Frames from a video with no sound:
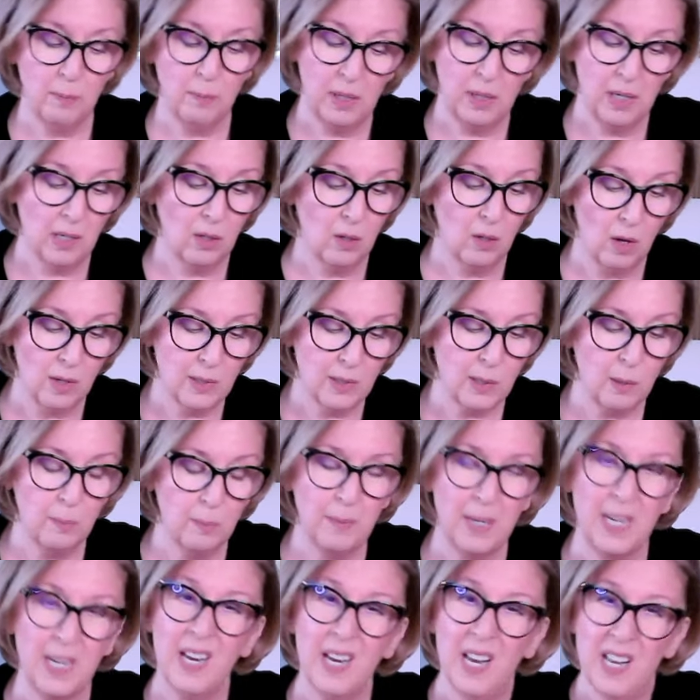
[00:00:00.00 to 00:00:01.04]
but it could also
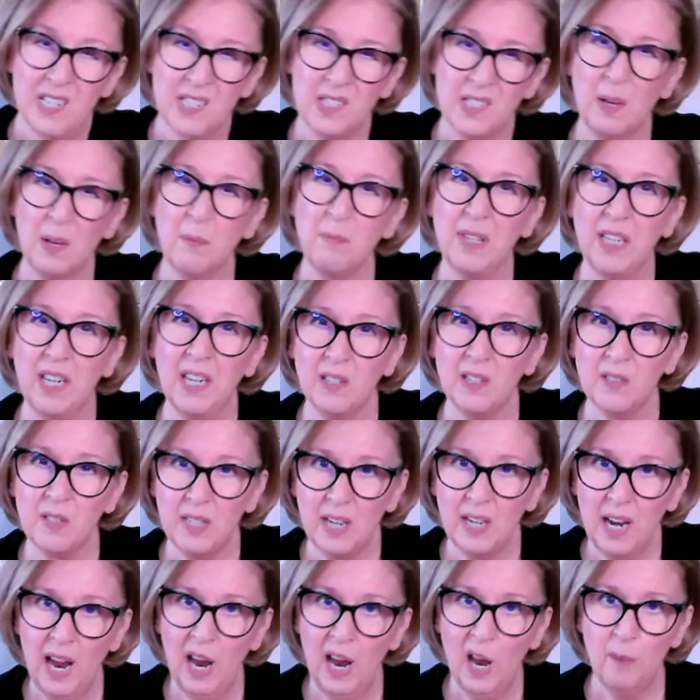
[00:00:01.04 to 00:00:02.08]
be something else
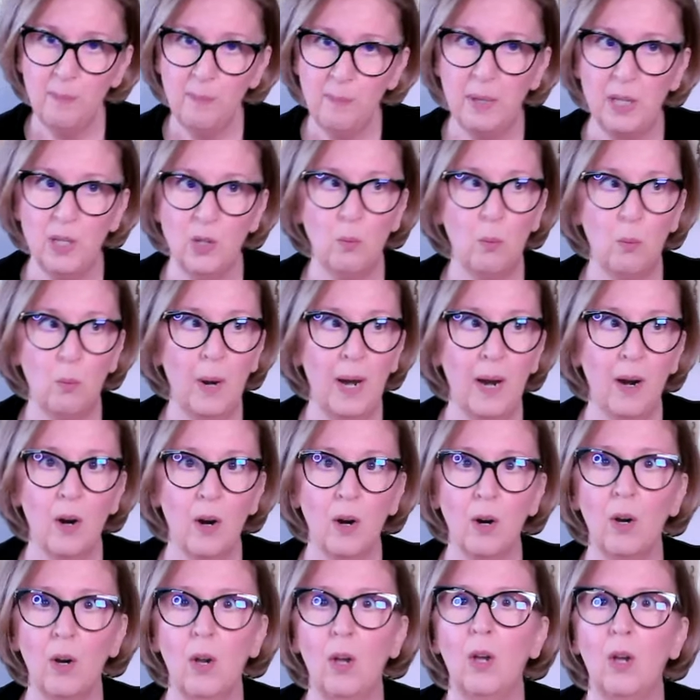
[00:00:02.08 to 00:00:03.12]
that happened
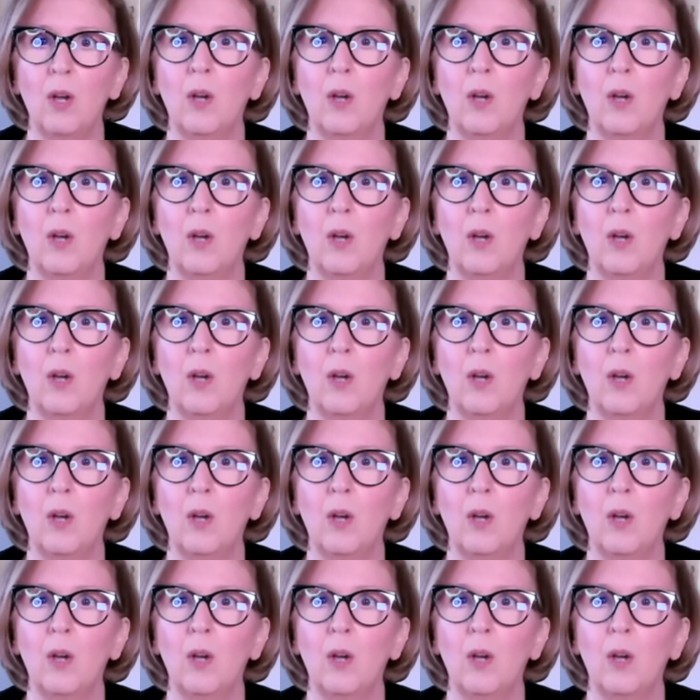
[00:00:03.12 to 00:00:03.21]
where